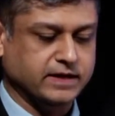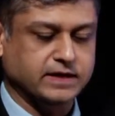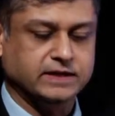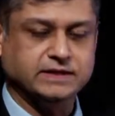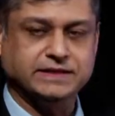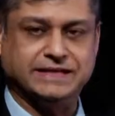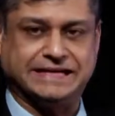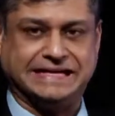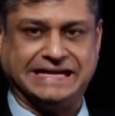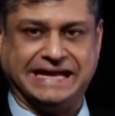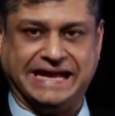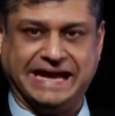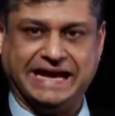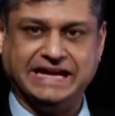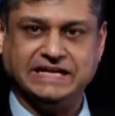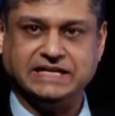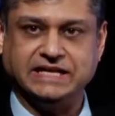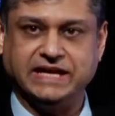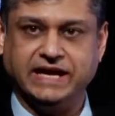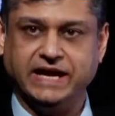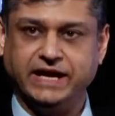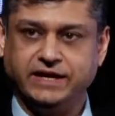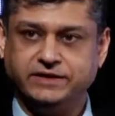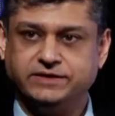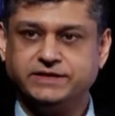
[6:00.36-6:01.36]
There are 8
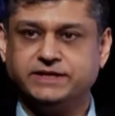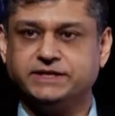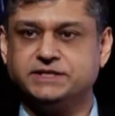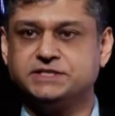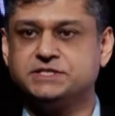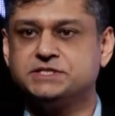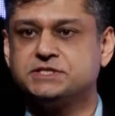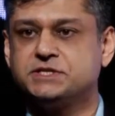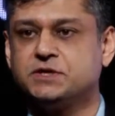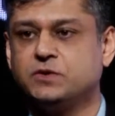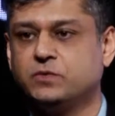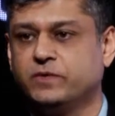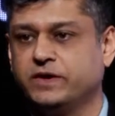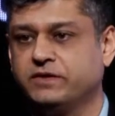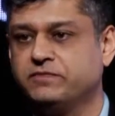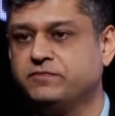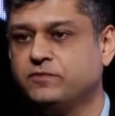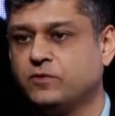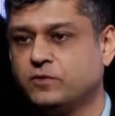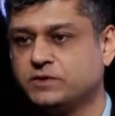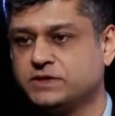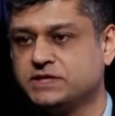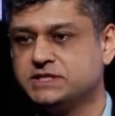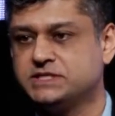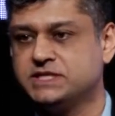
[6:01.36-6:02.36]
areas where
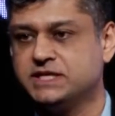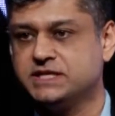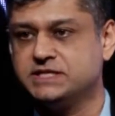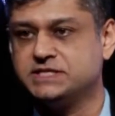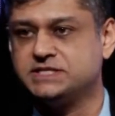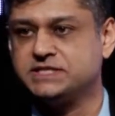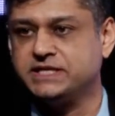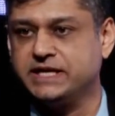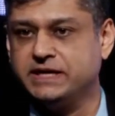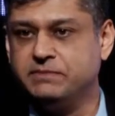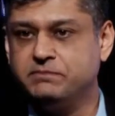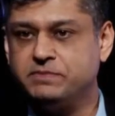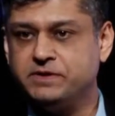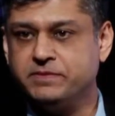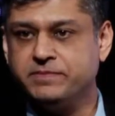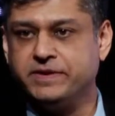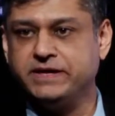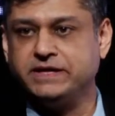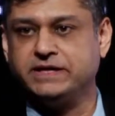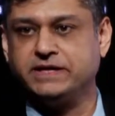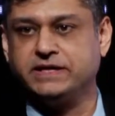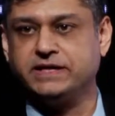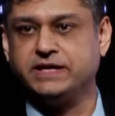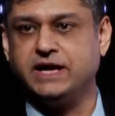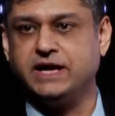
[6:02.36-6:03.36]
Fortis has implemented